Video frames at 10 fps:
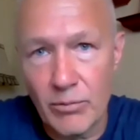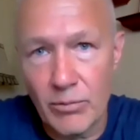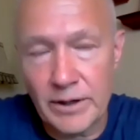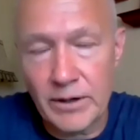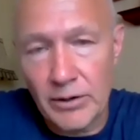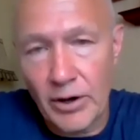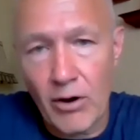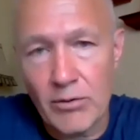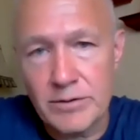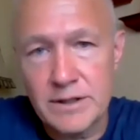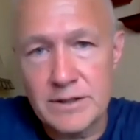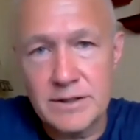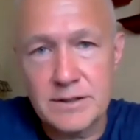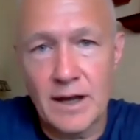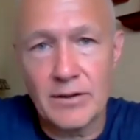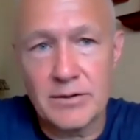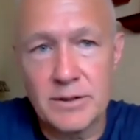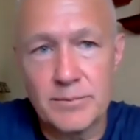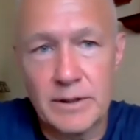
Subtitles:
what they call an ROTC scholarship.